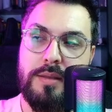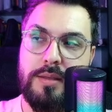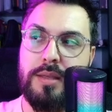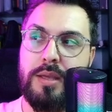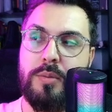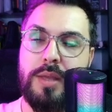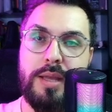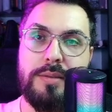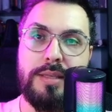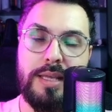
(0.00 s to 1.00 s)
And we'll have
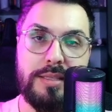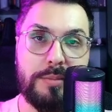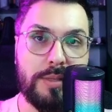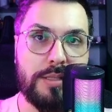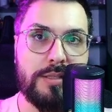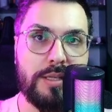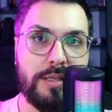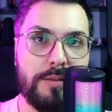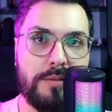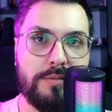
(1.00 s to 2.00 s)
a database
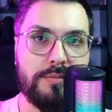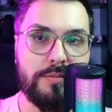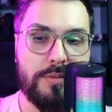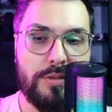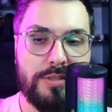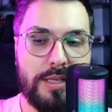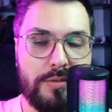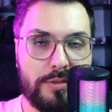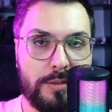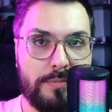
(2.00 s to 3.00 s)
there to save
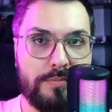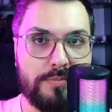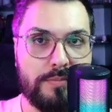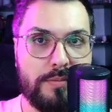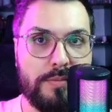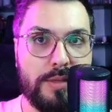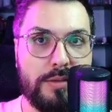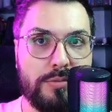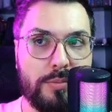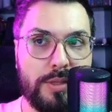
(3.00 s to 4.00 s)
the
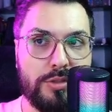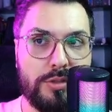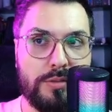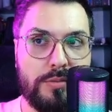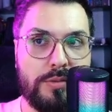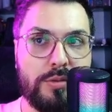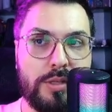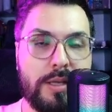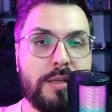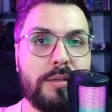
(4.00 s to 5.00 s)
information,
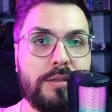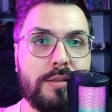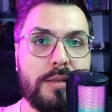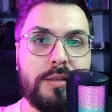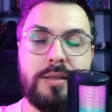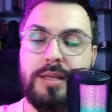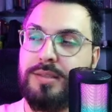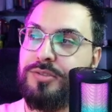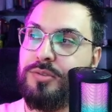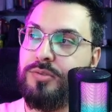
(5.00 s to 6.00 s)
okay? And
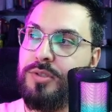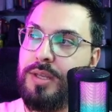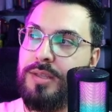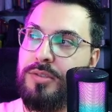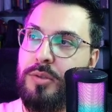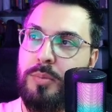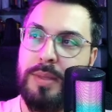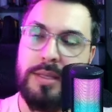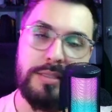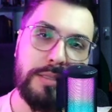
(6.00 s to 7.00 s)
this user has so
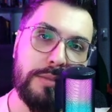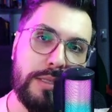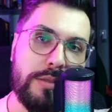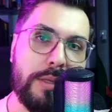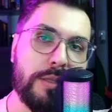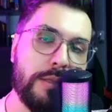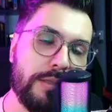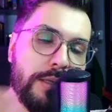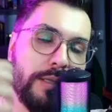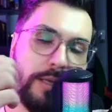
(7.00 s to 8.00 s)
many CVs
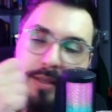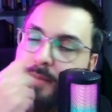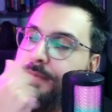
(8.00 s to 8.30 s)
registered there